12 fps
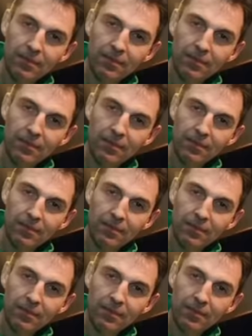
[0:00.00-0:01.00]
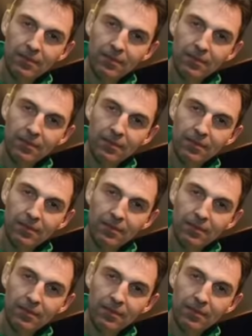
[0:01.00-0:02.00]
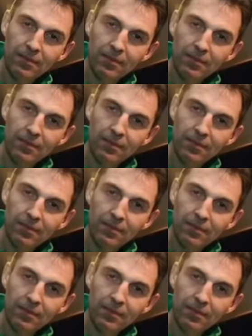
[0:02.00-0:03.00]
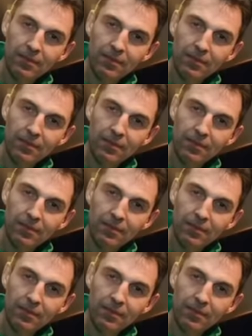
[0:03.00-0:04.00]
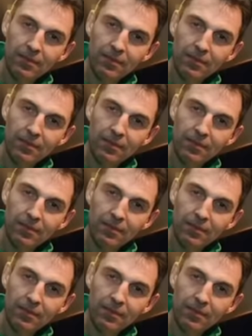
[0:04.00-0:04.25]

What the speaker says: The person shown says nothing.